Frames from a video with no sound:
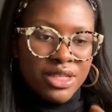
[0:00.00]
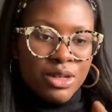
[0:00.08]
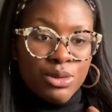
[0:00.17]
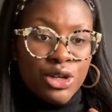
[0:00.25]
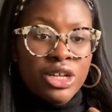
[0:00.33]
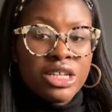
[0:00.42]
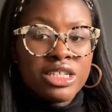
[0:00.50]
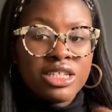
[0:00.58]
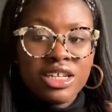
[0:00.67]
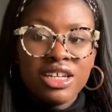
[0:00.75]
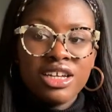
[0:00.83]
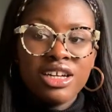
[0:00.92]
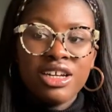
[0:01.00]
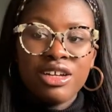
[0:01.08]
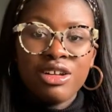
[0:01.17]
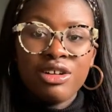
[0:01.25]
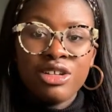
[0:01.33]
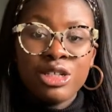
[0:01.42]
because
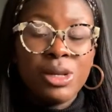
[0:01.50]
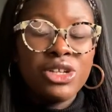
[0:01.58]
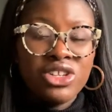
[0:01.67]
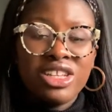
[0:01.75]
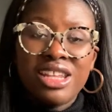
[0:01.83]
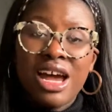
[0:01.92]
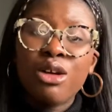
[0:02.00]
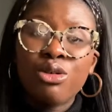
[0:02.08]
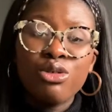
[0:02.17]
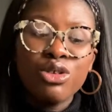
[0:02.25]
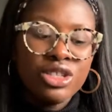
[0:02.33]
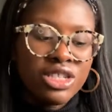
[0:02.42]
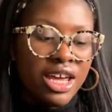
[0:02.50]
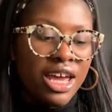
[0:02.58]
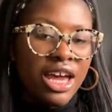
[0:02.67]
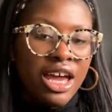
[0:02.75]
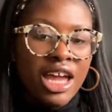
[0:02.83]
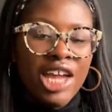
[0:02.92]
especially in that course,
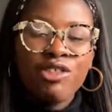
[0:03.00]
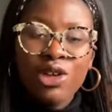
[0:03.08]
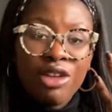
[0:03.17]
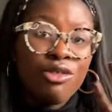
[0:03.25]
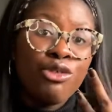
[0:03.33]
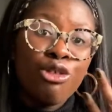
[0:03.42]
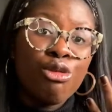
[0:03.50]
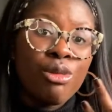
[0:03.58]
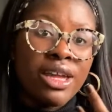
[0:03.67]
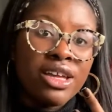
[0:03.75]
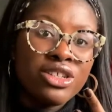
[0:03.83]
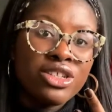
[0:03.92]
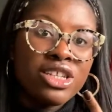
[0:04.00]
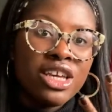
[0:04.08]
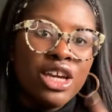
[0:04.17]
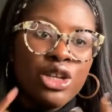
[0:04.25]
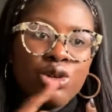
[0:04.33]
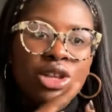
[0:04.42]
if you had 4 weeks,
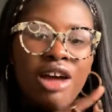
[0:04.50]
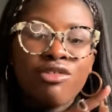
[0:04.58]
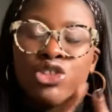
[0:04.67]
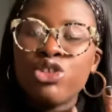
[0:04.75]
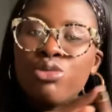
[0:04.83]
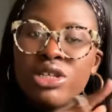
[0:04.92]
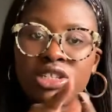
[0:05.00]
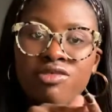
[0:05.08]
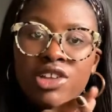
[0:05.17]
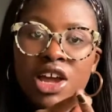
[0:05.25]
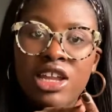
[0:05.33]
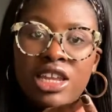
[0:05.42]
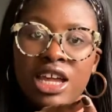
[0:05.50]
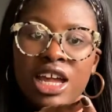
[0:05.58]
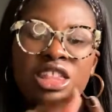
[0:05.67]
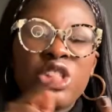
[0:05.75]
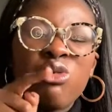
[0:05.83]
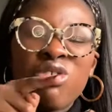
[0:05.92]
you'd have 2 weeks of learning,
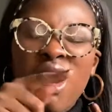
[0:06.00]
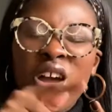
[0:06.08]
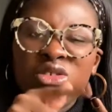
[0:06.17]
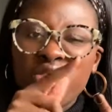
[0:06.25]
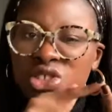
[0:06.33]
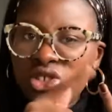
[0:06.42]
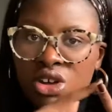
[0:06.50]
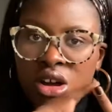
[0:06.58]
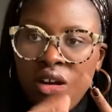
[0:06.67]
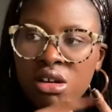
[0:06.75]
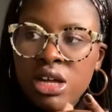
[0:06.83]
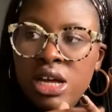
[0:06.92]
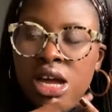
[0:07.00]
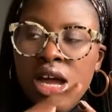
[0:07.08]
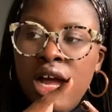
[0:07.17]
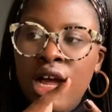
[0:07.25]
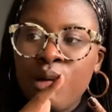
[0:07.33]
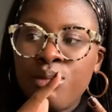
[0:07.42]
and then you kind of start
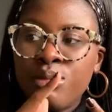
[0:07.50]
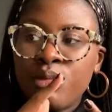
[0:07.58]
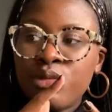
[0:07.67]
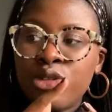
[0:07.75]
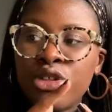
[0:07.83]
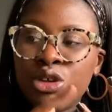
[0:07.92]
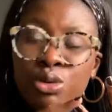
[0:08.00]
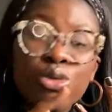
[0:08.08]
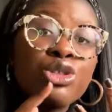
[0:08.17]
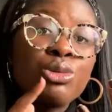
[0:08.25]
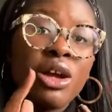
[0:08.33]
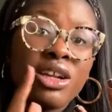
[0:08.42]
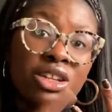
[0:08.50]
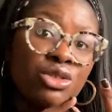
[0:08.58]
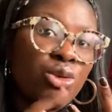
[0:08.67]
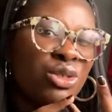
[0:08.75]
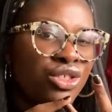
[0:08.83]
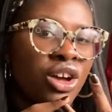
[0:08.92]
the coursework in
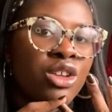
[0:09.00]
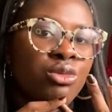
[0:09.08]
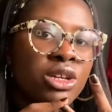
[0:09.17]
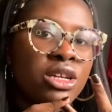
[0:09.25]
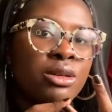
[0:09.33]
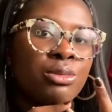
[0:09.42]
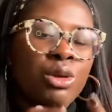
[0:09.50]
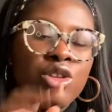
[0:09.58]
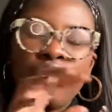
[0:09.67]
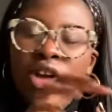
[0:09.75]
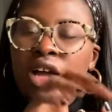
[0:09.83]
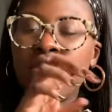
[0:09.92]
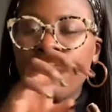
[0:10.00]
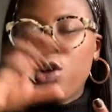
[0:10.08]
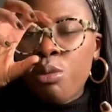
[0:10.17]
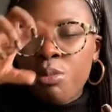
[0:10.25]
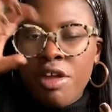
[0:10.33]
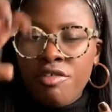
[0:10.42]
your third week when you kind of
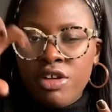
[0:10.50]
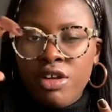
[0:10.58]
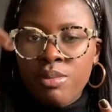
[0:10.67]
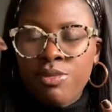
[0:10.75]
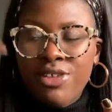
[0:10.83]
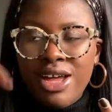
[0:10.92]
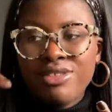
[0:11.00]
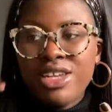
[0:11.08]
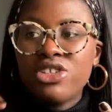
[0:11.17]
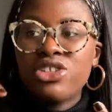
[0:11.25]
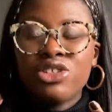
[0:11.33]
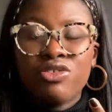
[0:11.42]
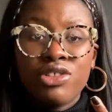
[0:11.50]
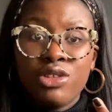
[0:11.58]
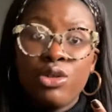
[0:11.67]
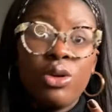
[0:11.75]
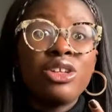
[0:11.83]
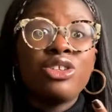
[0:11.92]
got a bit of a foundation of the
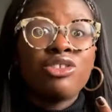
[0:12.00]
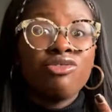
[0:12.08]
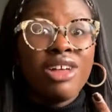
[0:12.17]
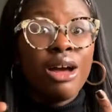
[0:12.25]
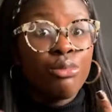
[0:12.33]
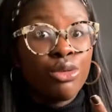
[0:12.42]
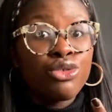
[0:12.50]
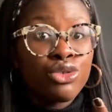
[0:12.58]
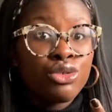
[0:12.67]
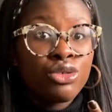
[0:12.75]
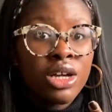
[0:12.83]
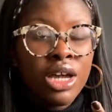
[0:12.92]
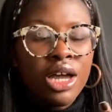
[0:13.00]
knowledge of that module.